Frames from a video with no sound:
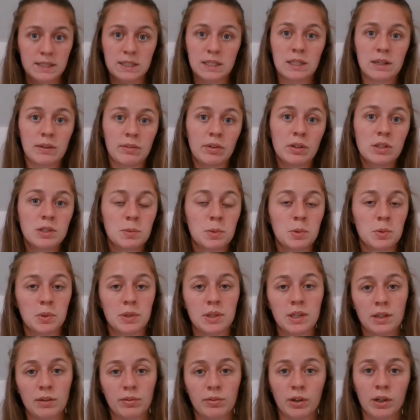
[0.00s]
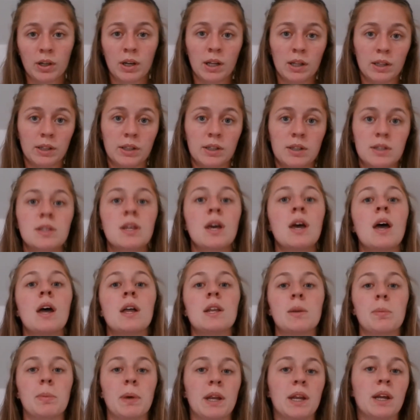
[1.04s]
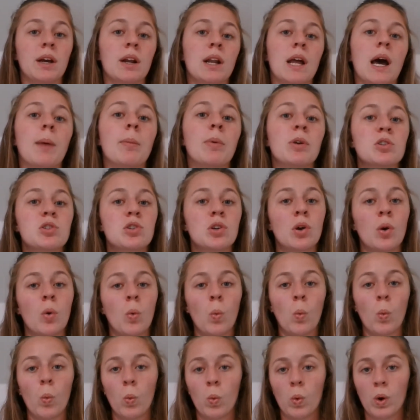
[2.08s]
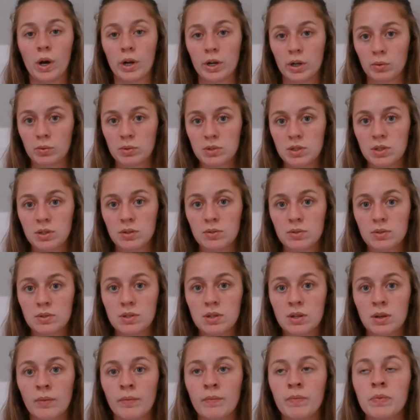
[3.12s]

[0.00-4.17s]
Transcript: the difference between the different colors depending on how much water was used.